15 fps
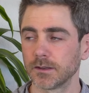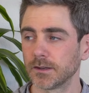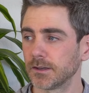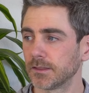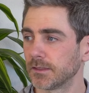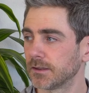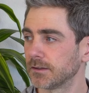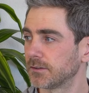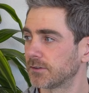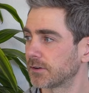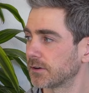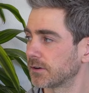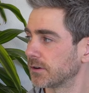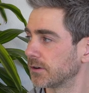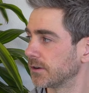And then
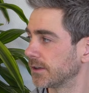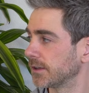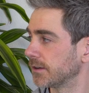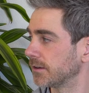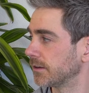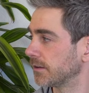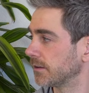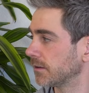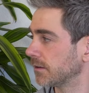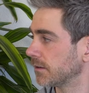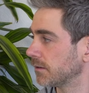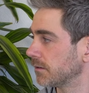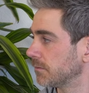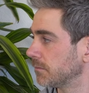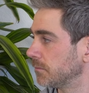turn and
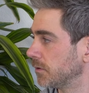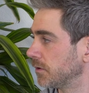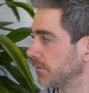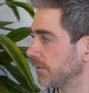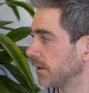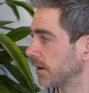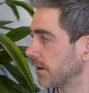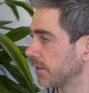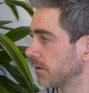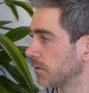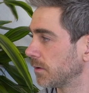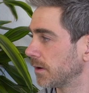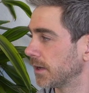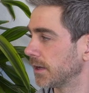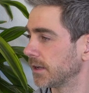move the other
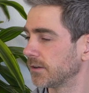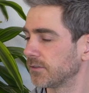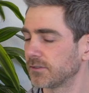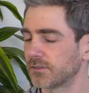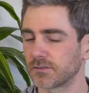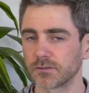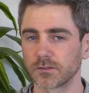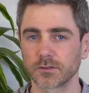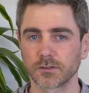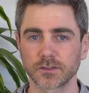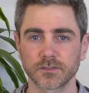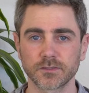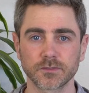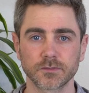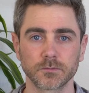way and just
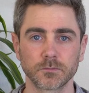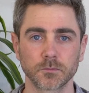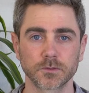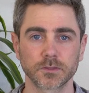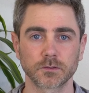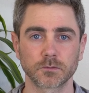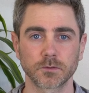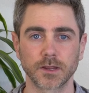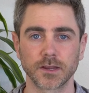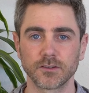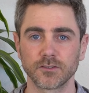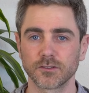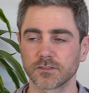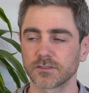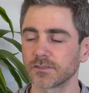notice what the
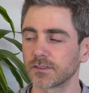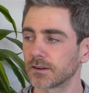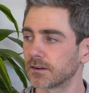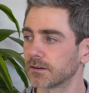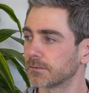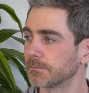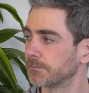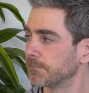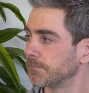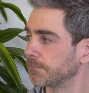range is there.